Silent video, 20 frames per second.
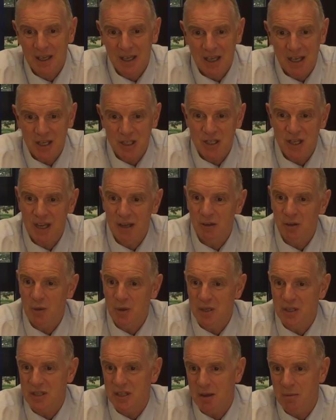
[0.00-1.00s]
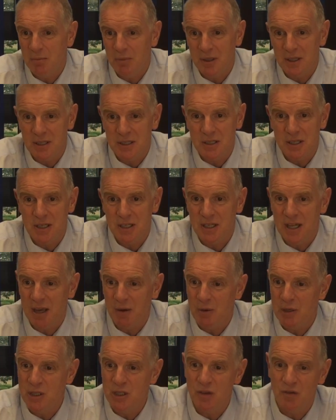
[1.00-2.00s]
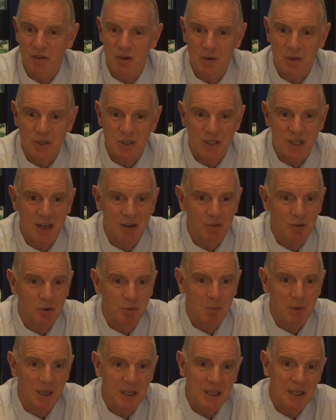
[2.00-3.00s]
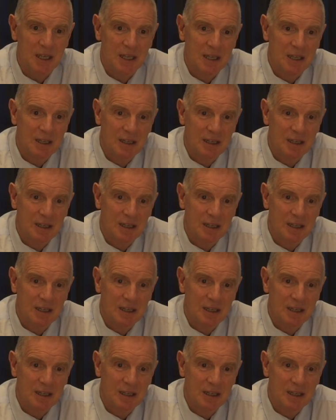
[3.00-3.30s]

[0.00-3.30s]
He's now doing assemblies, he's now interviewing staff with me.